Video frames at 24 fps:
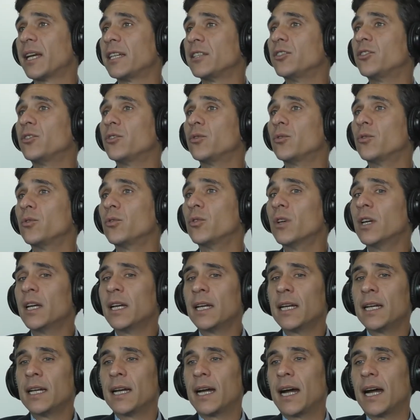I do.
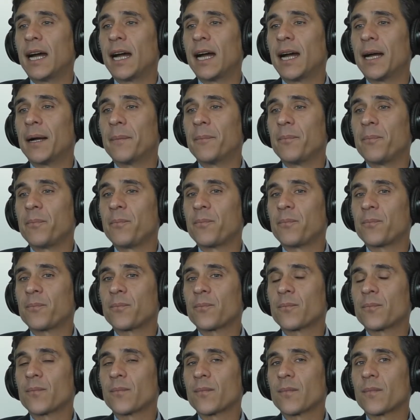
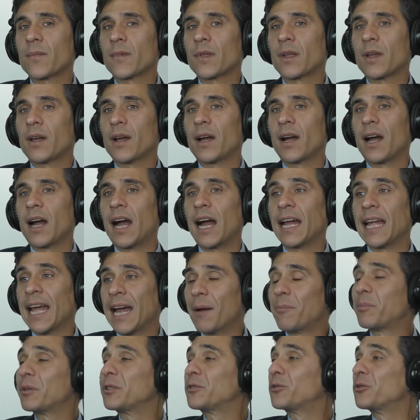Um, I
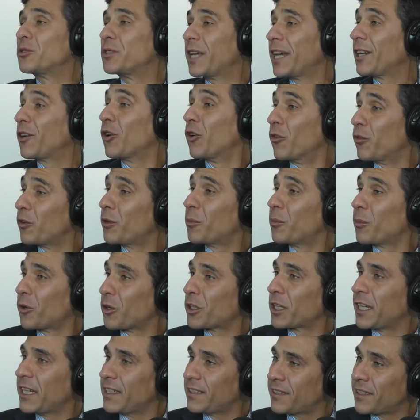happen to take over more
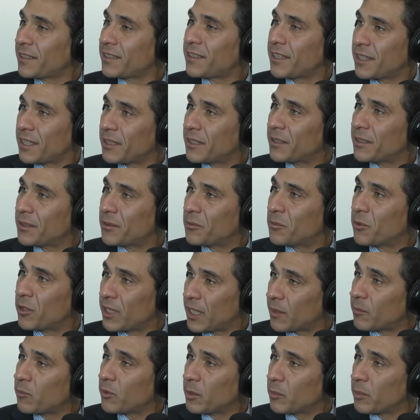cases and when
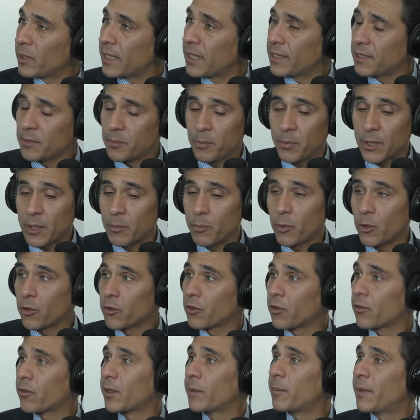I'm replaced, but mm-hmm.
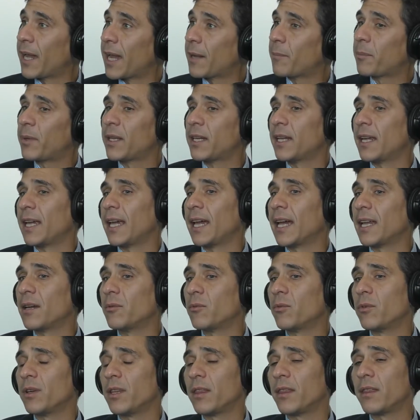both of them happen.
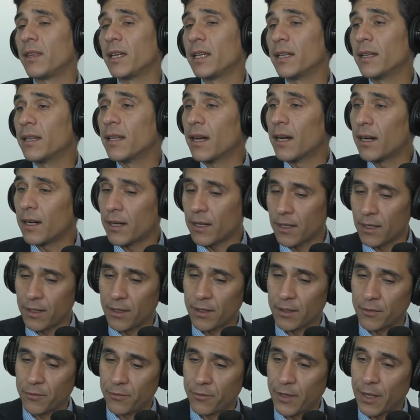And within
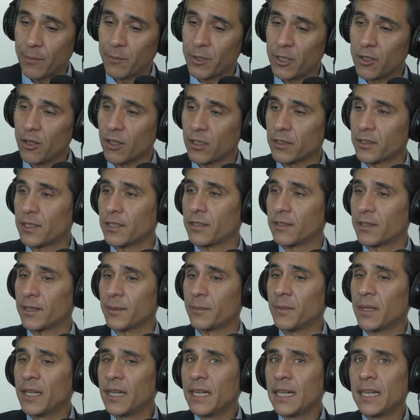our family law
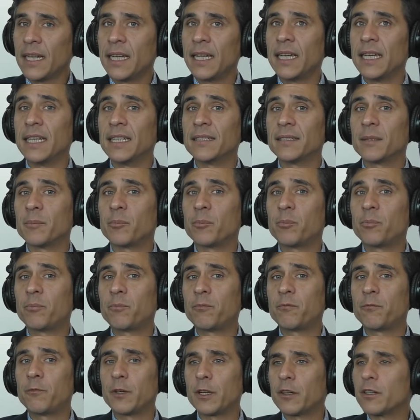system, it is a
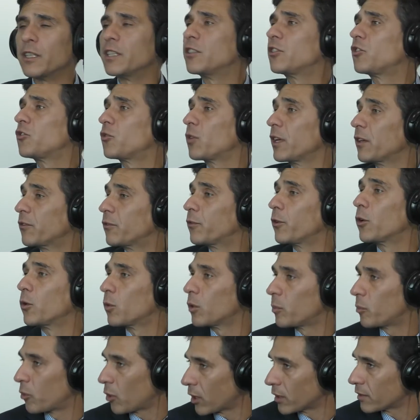fairly
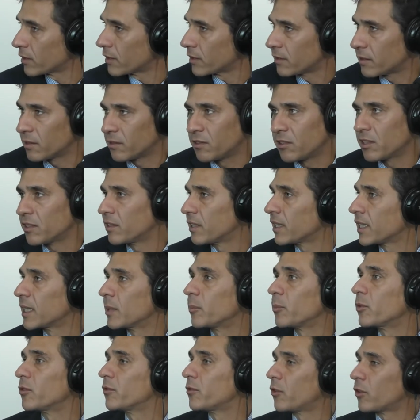straightforward process. It's mm-hmm. just a
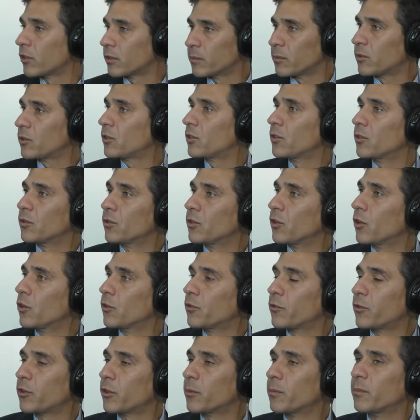couple forms to go
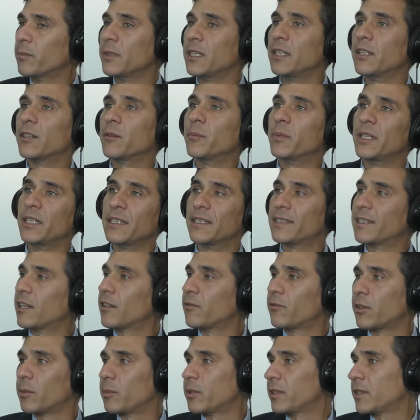from either being
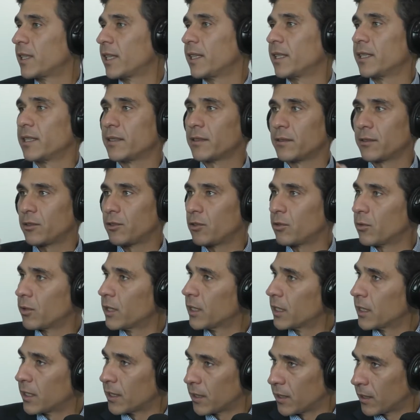self-represented to
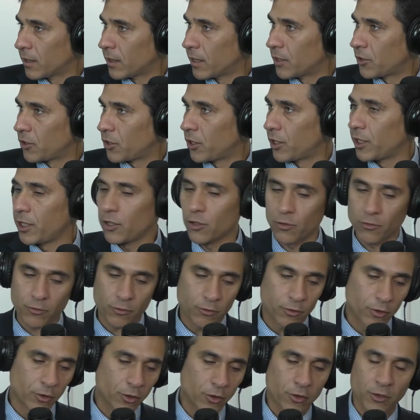a, an attorney or
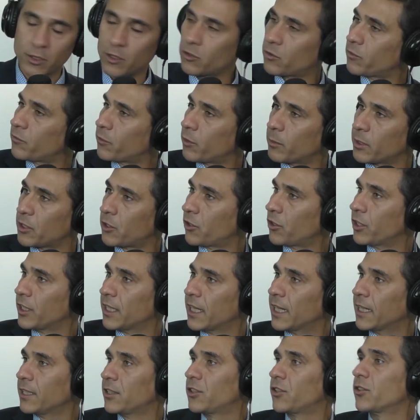for going from attorney
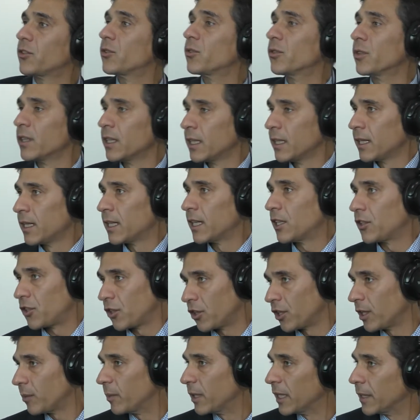A to mm-hmm.
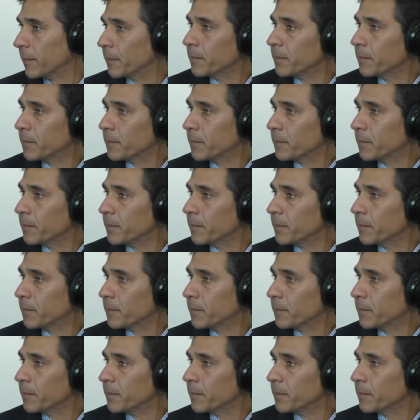attorney B.